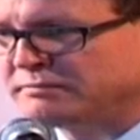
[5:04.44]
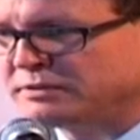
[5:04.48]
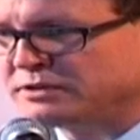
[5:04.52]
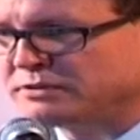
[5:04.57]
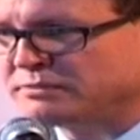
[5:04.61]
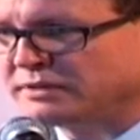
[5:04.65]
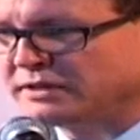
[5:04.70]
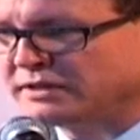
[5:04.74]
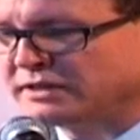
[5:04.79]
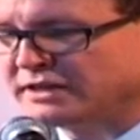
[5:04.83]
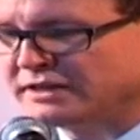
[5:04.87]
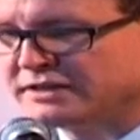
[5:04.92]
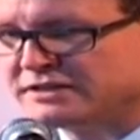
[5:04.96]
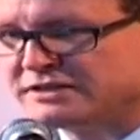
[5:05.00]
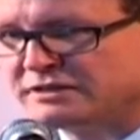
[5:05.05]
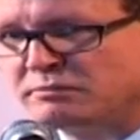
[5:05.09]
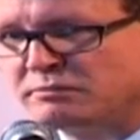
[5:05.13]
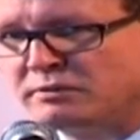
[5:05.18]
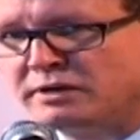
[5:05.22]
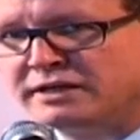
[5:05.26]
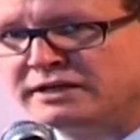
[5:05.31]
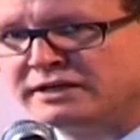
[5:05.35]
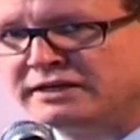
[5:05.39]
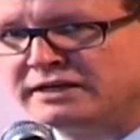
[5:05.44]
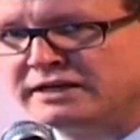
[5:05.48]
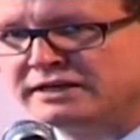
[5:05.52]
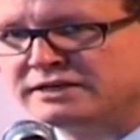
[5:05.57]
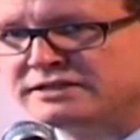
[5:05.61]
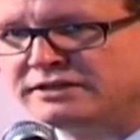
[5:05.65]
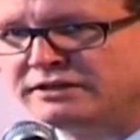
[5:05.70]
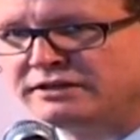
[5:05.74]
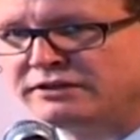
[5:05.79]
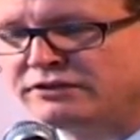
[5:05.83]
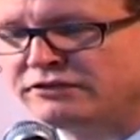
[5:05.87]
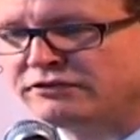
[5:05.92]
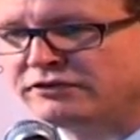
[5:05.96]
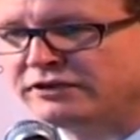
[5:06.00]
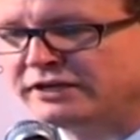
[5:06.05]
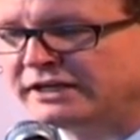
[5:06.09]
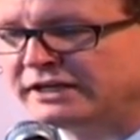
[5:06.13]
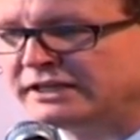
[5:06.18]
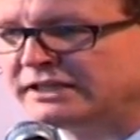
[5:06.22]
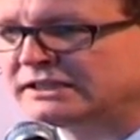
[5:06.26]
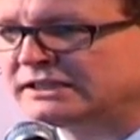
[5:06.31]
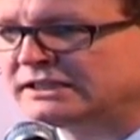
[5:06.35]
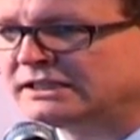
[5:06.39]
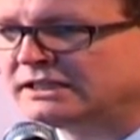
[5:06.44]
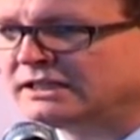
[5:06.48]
between 91 and 93.